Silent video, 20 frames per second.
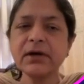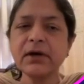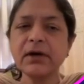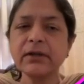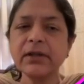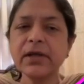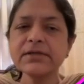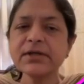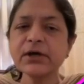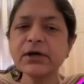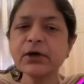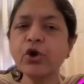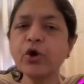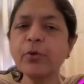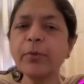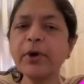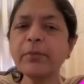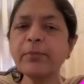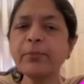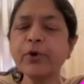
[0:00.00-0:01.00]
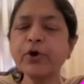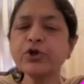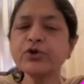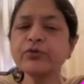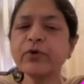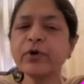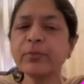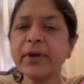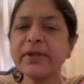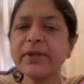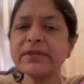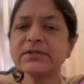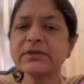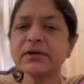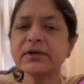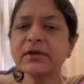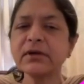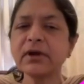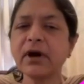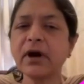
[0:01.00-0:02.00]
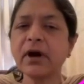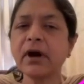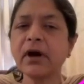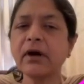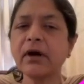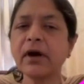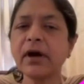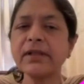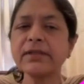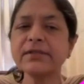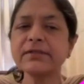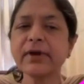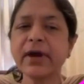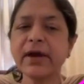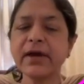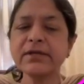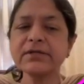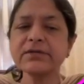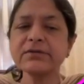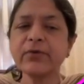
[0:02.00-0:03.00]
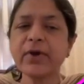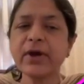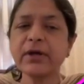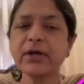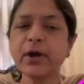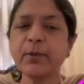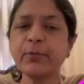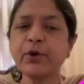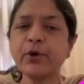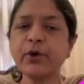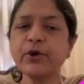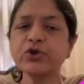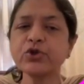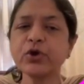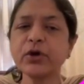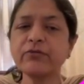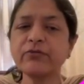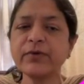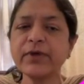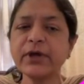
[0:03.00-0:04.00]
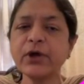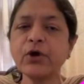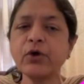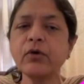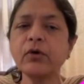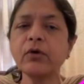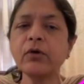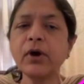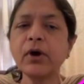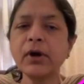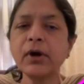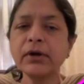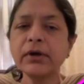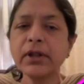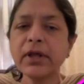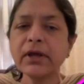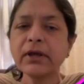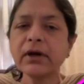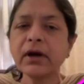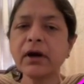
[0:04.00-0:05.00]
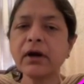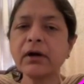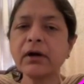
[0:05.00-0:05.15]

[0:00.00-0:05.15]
There's a global push for menstrual health rights where WHO and FIGO take